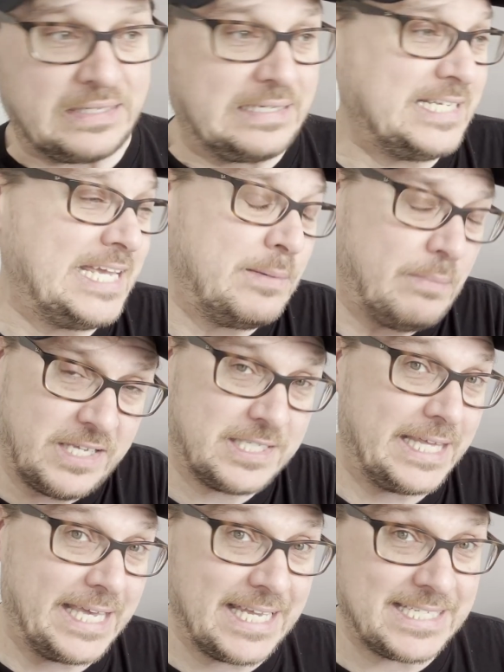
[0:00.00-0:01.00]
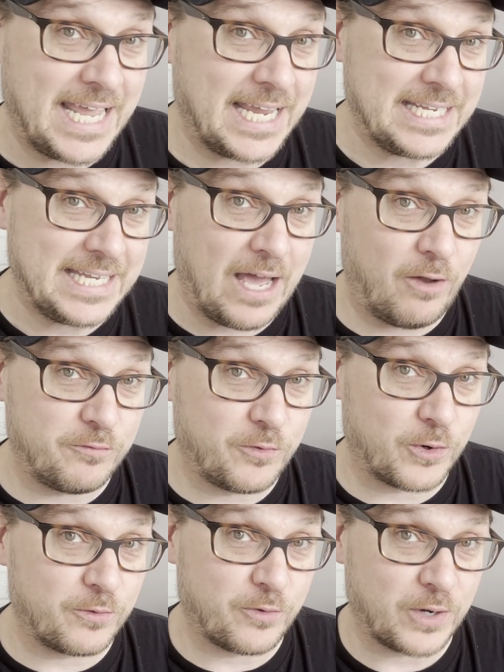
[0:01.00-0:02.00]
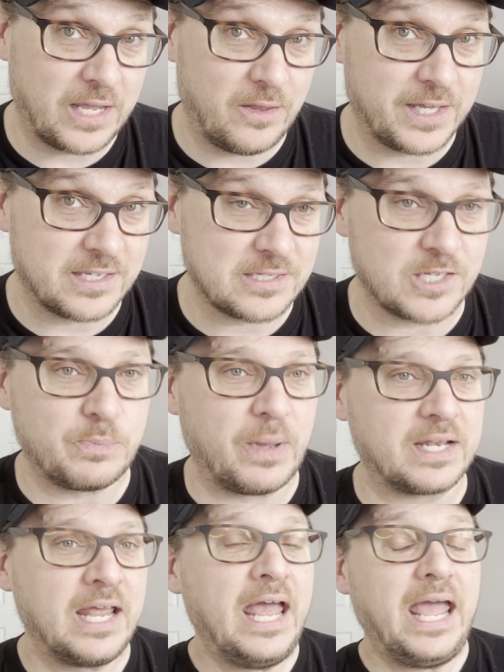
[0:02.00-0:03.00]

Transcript: team basically get taken down for killing a suspect.